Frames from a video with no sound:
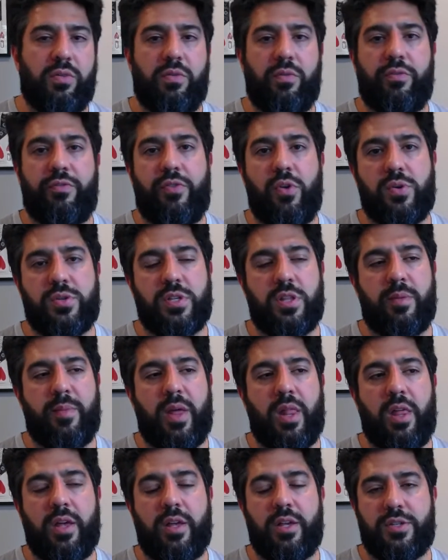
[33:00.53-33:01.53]
folks on the
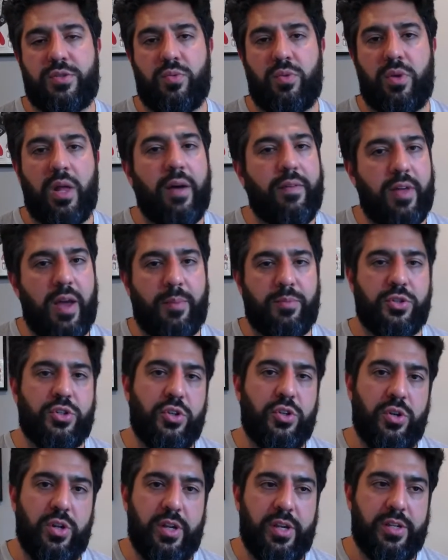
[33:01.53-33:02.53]
mailing list will have the
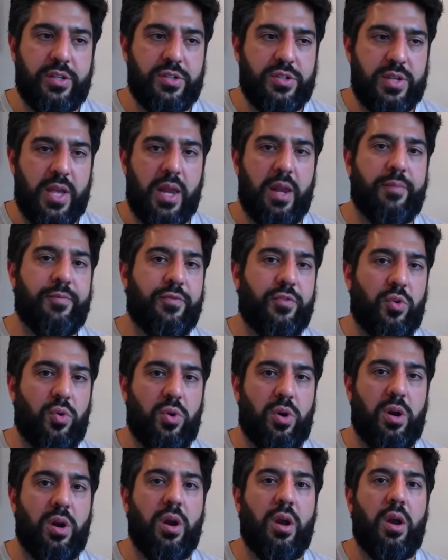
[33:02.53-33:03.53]
opportunity to sign up
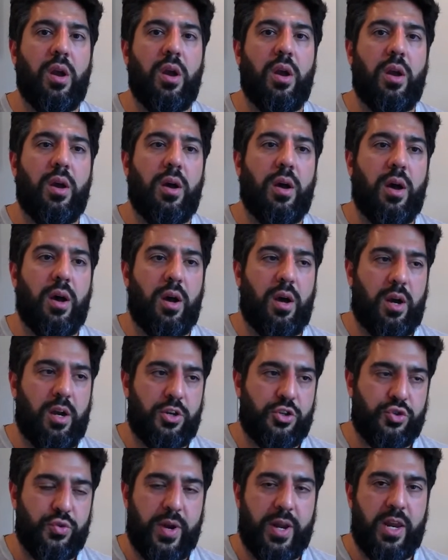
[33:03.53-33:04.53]
for
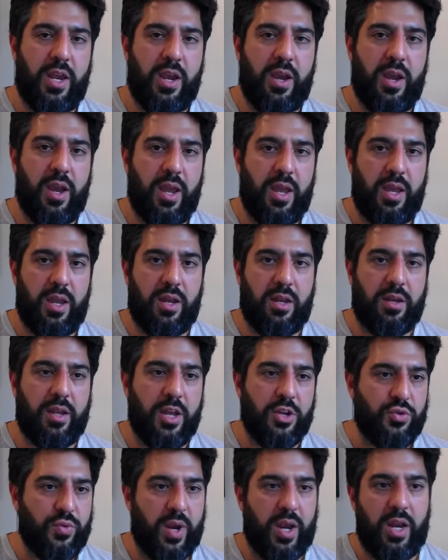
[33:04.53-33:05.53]
training and
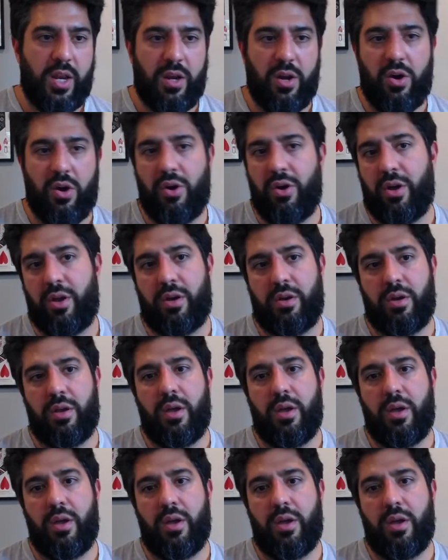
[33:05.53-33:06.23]
get trained on,